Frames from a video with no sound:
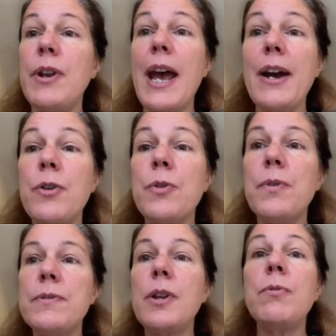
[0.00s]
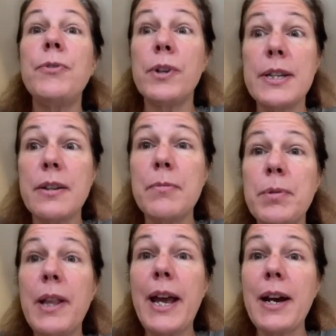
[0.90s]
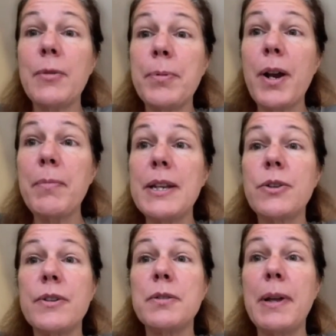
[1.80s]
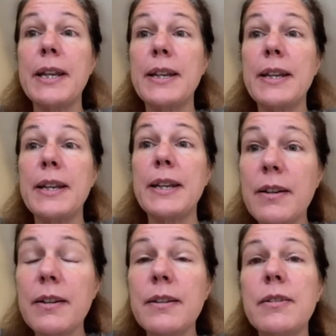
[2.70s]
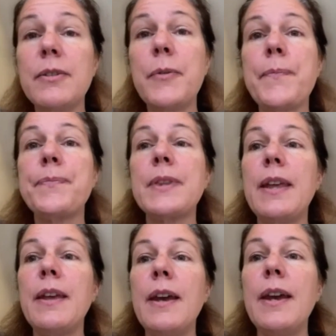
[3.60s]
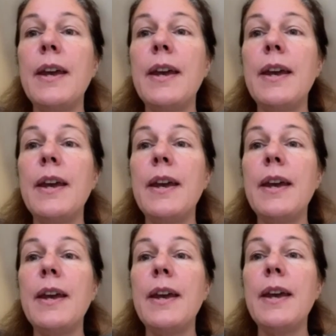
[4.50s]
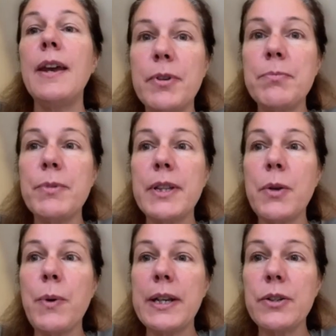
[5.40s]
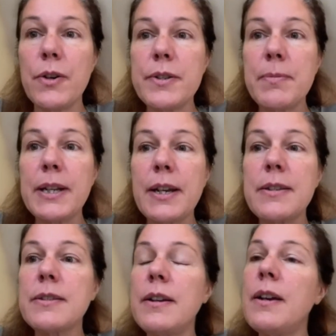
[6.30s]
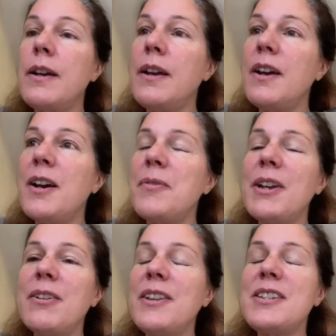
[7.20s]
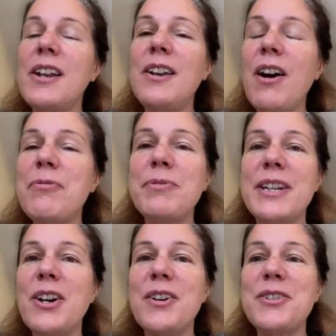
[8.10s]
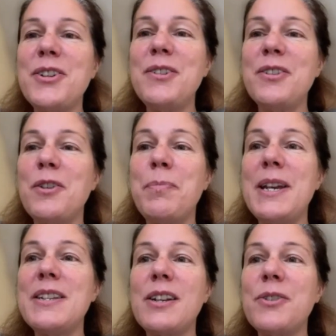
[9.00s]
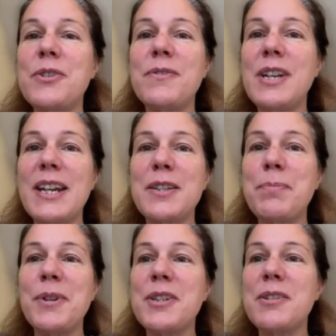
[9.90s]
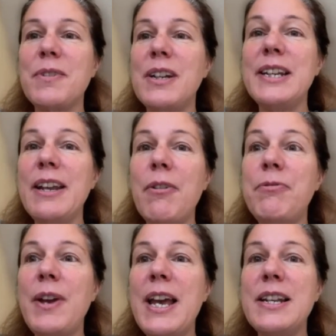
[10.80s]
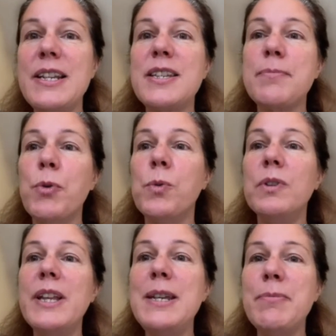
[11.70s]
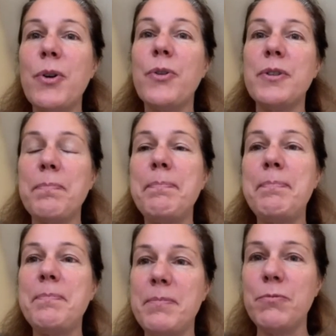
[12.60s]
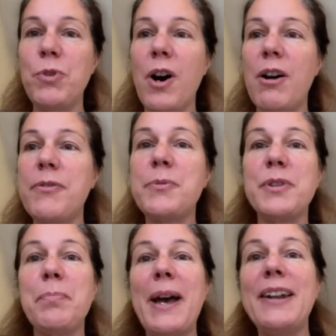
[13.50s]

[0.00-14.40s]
on how. So, for example, how primates got to Madagascar and where they came from when they went got to Madagascar. Uh, there, there's a lovely cartoon that appears in lots of textbooks of a, a fairly small lemur on a raft with a